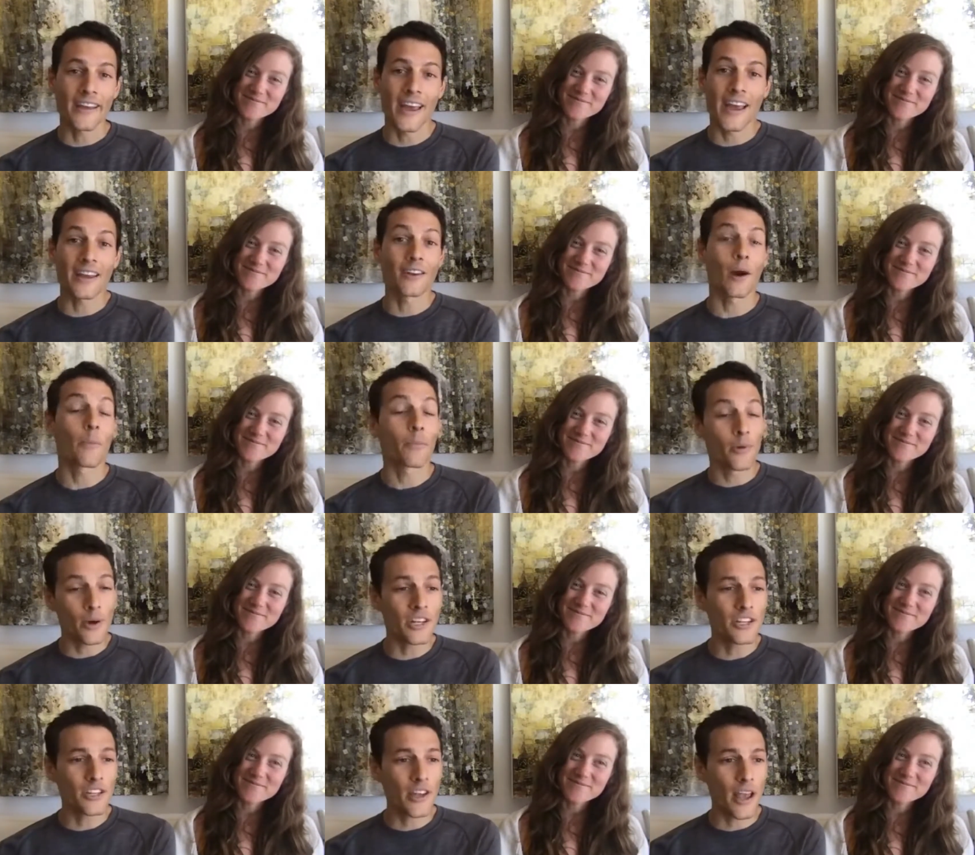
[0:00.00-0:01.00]
Speaker 1: and
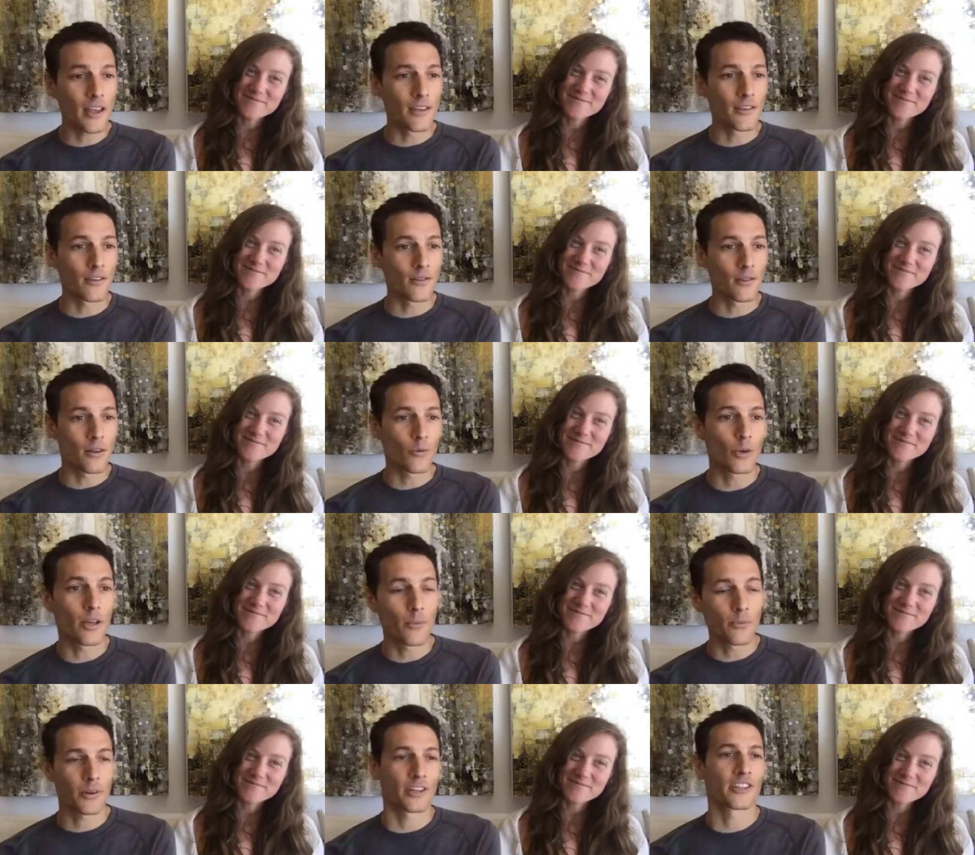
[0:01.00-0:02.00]
appreciate you. We
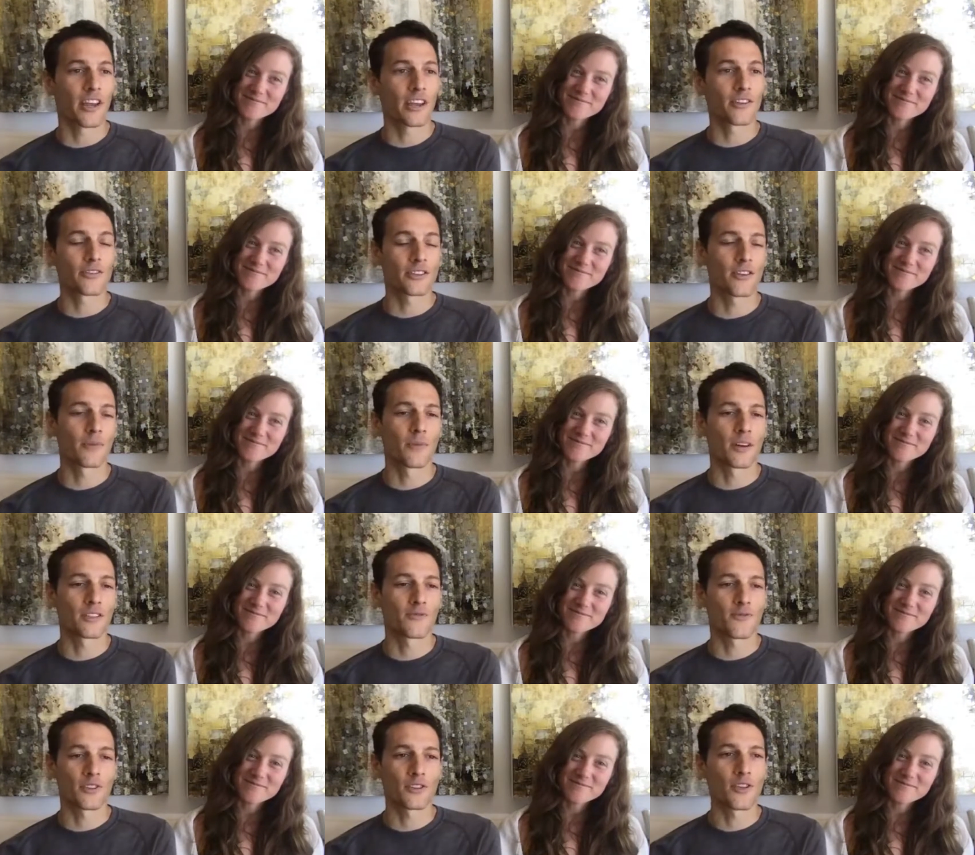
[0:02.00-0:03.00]
appreciate you so
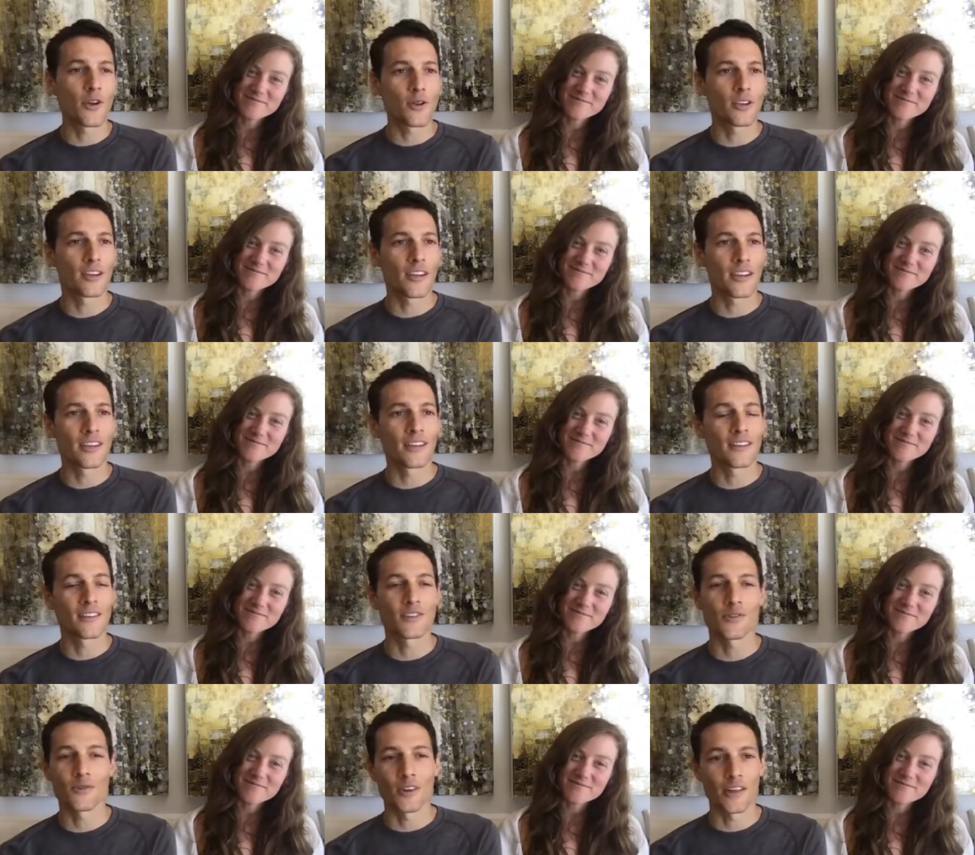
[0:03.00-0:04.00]
much for tuning in
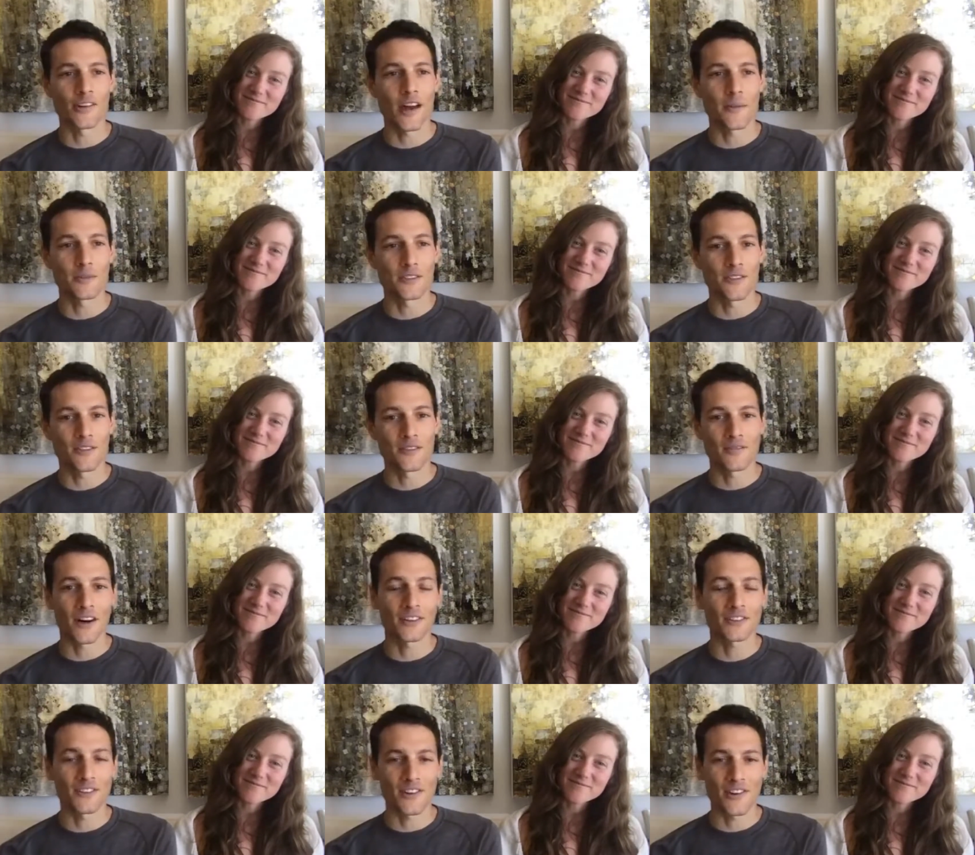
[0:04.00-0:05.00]
to another episode of
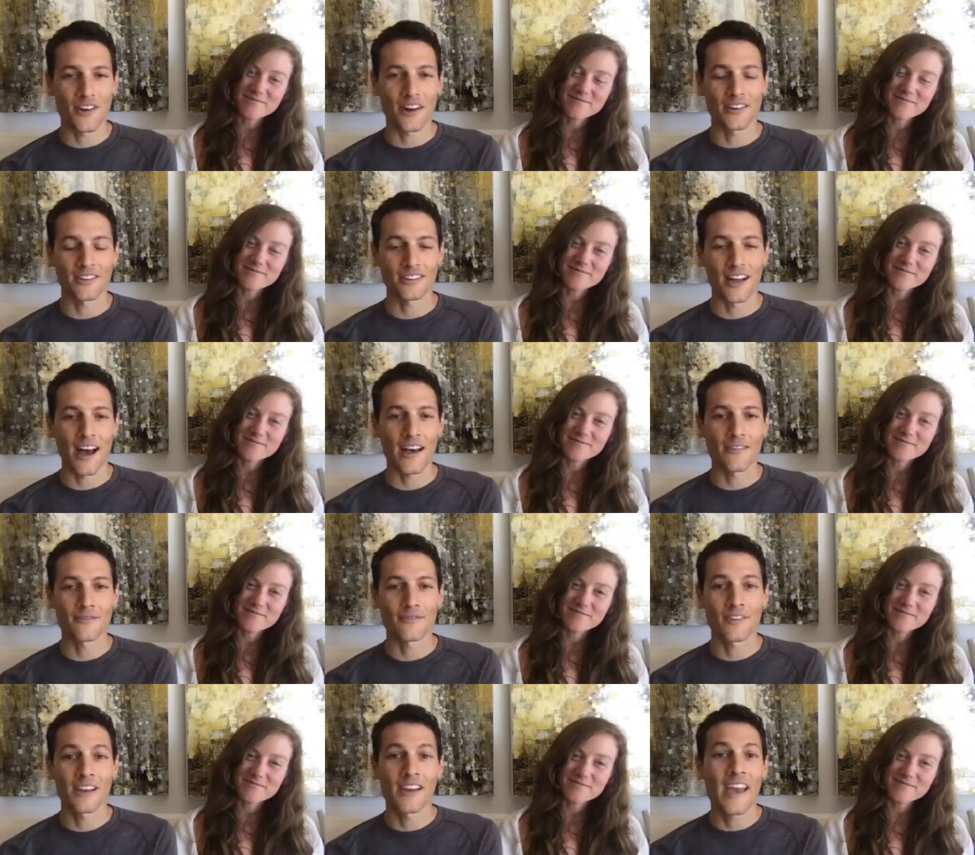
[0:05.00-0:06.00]
Alter Your Health Live.
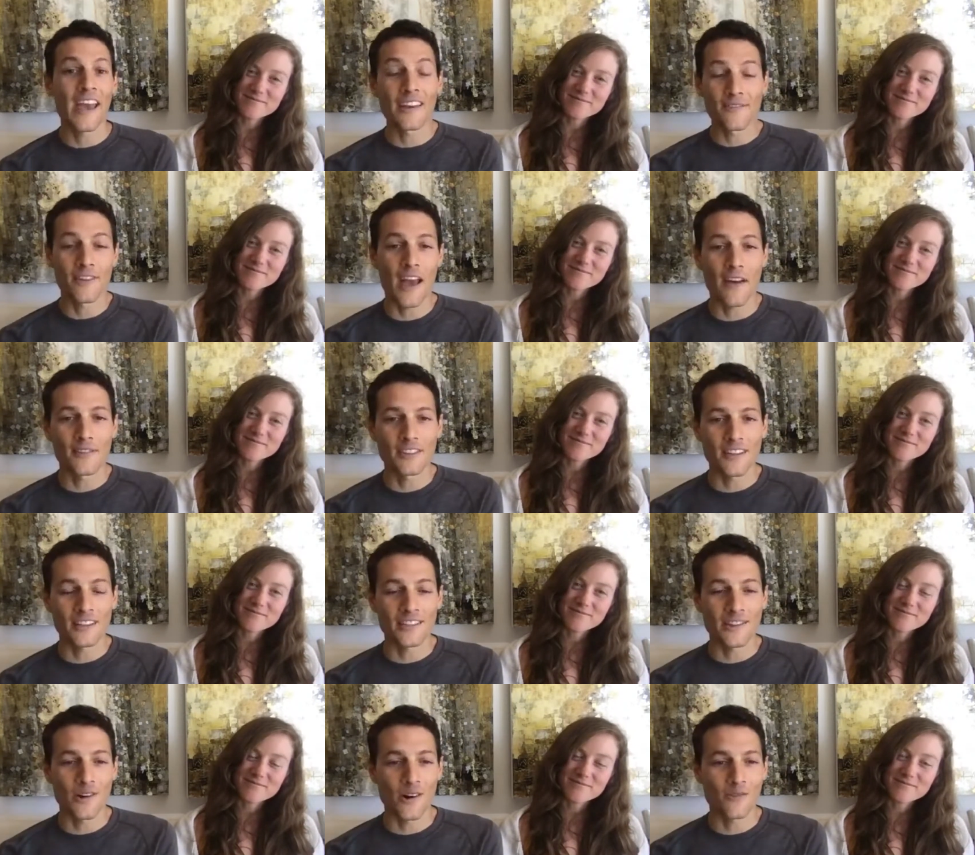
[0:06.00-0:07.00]
And if you haven't done
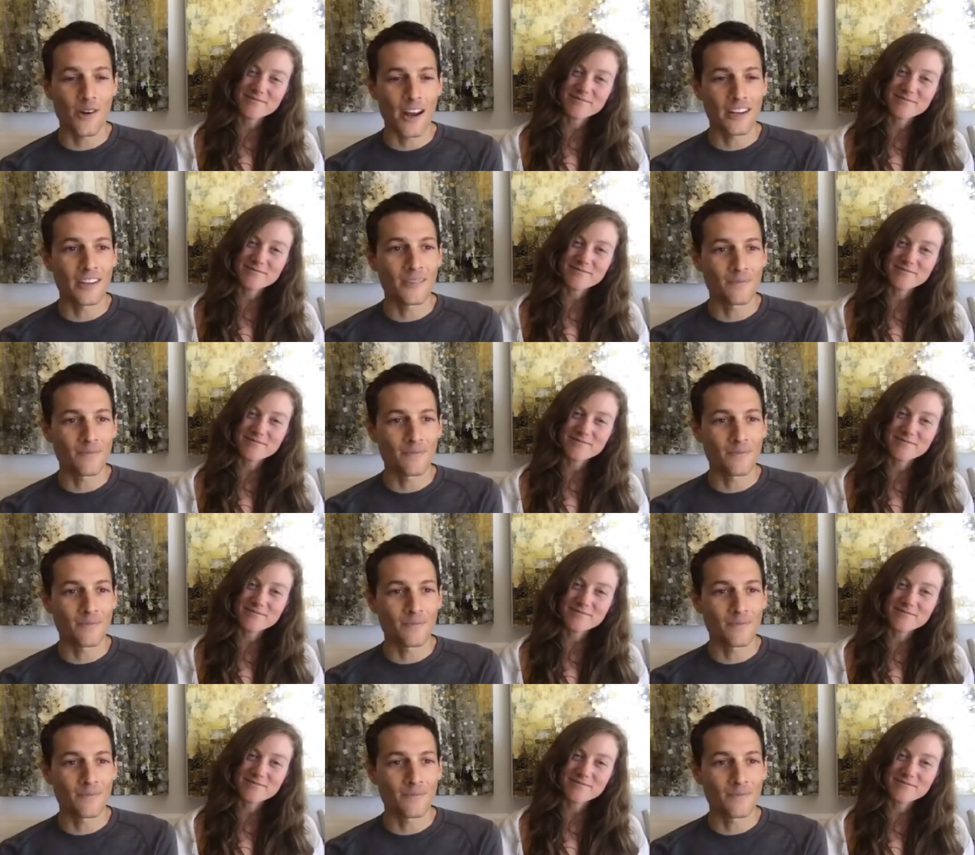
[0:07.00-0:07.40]
so already,